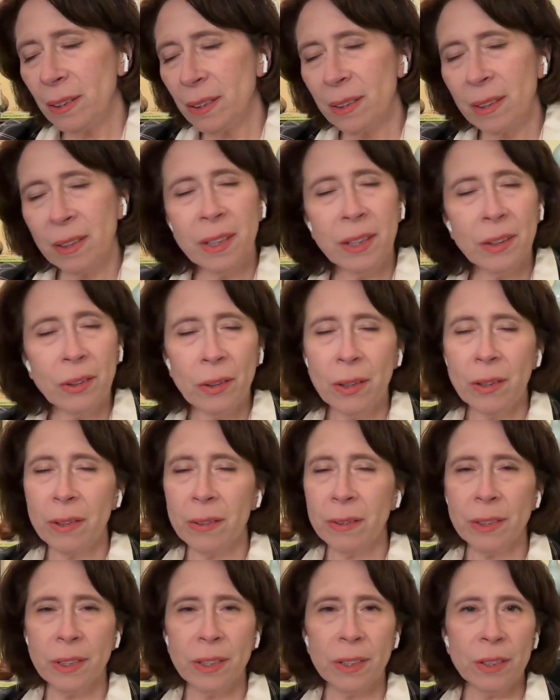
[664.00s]
there
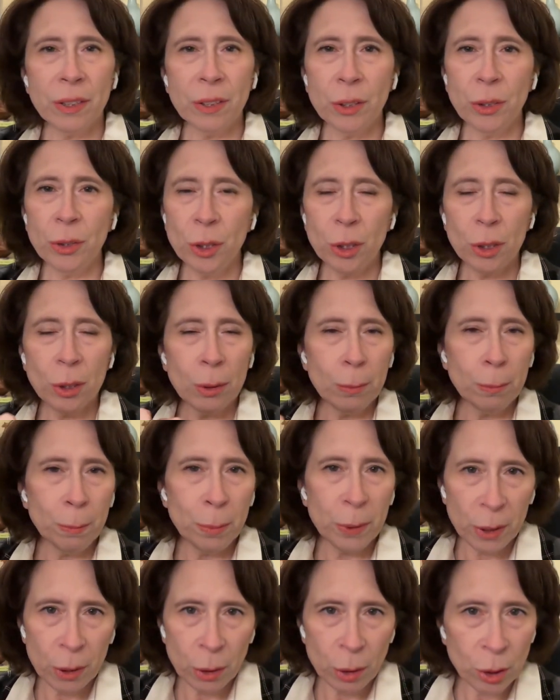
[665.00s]
are
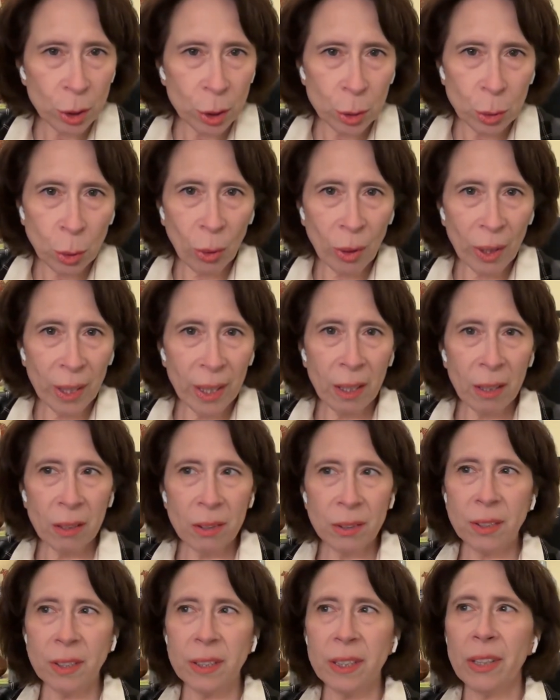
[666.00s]
YouTube
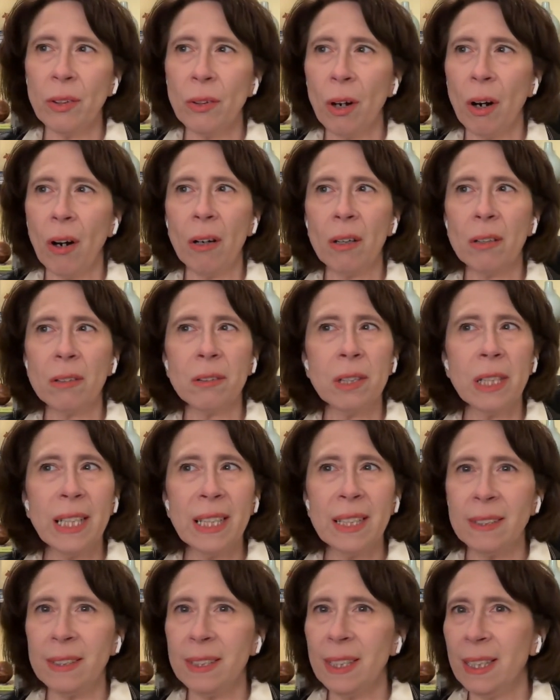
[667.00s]
tutorials, there are
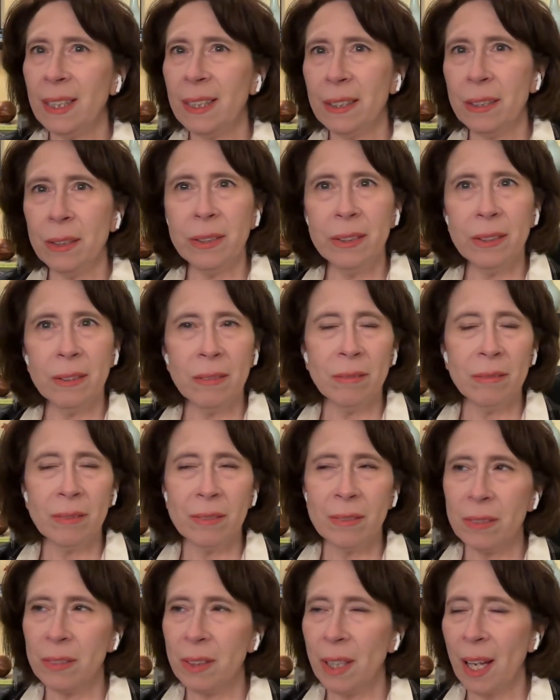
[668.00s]
LinkedIn
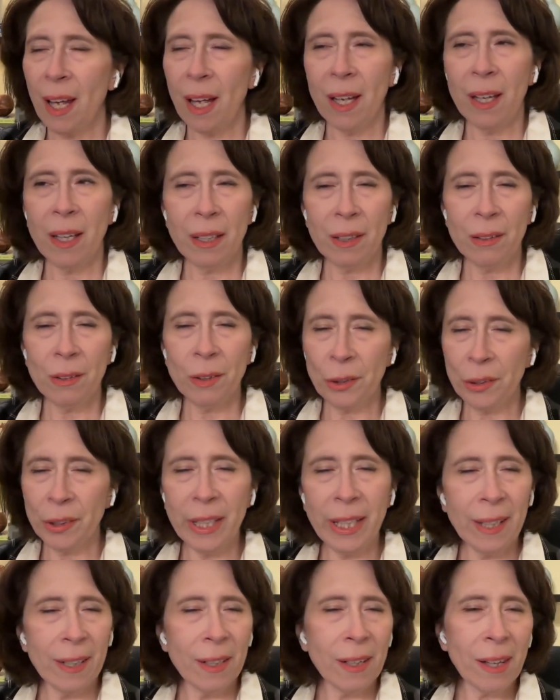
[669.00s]

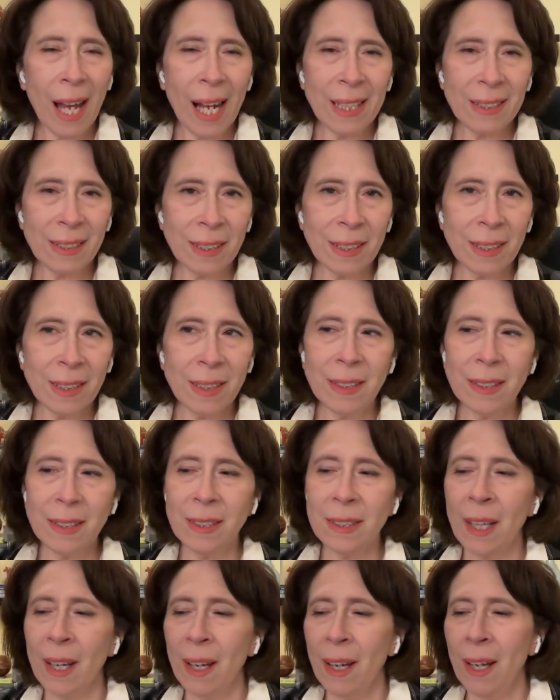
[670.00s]
learning
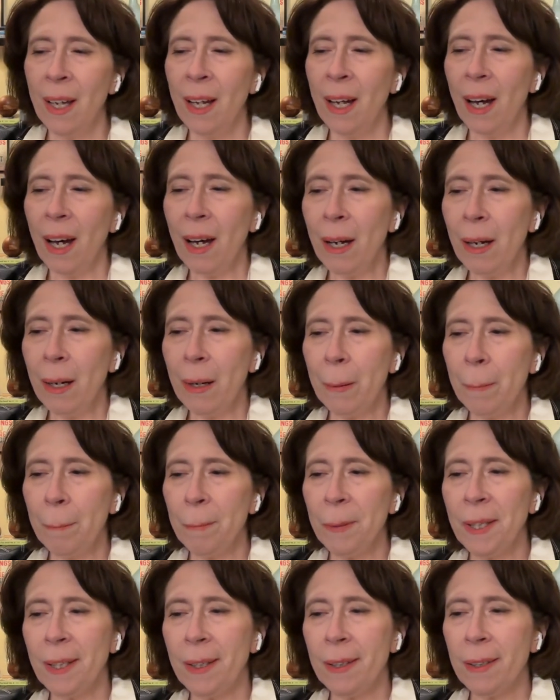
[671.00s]
classes.
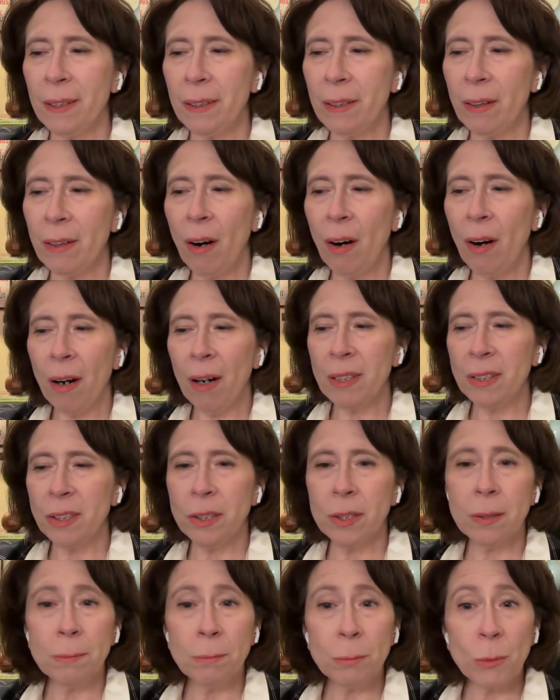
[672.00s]
There are
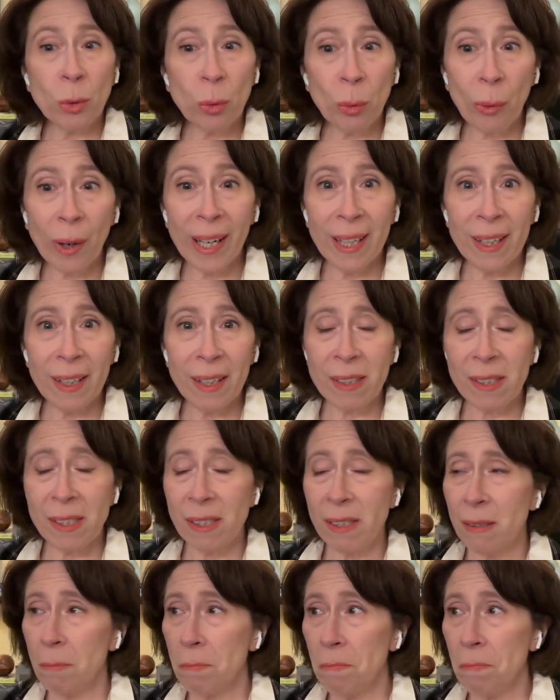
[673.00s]
some great